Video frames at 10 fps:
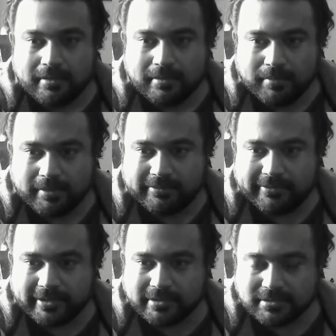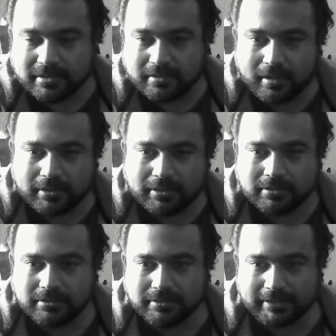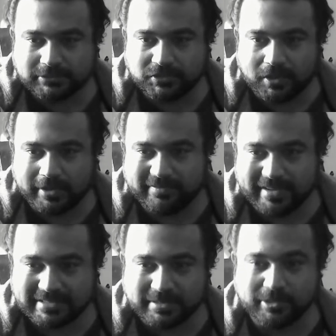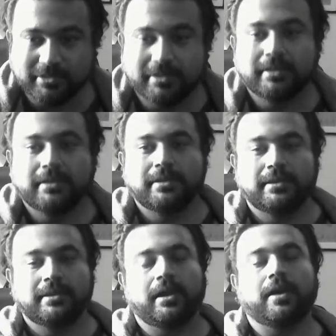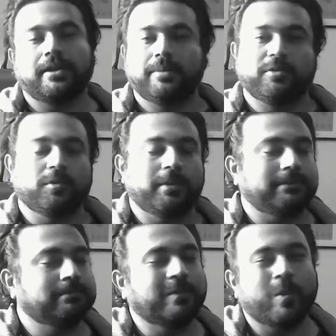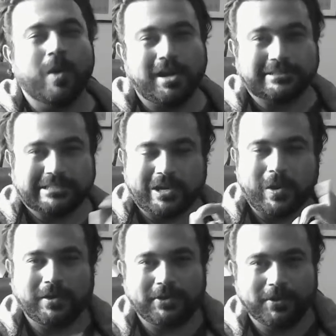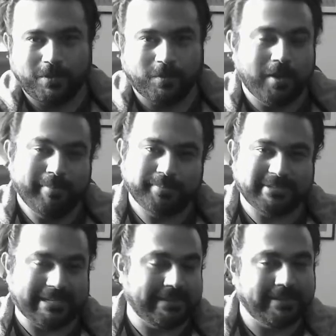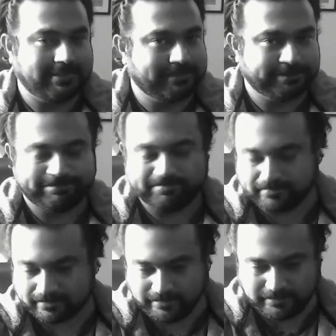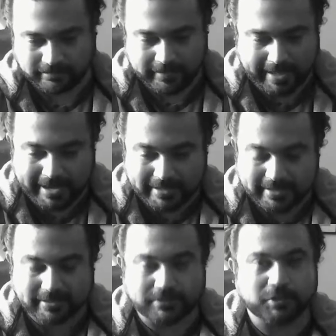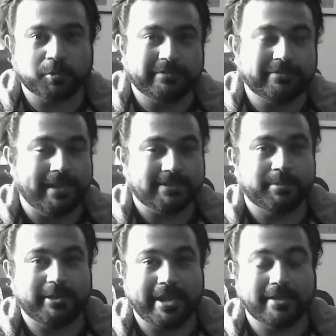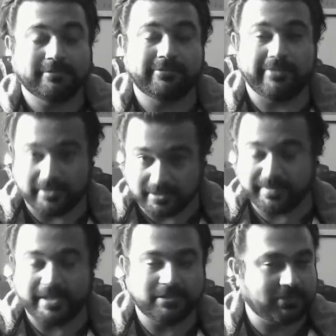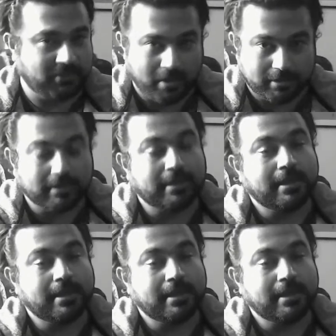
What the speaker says: My fingers are not that strong and flexible. How can I improve it? Work on your warm-up techniques. Anything to do with flexibility and fingers being strong,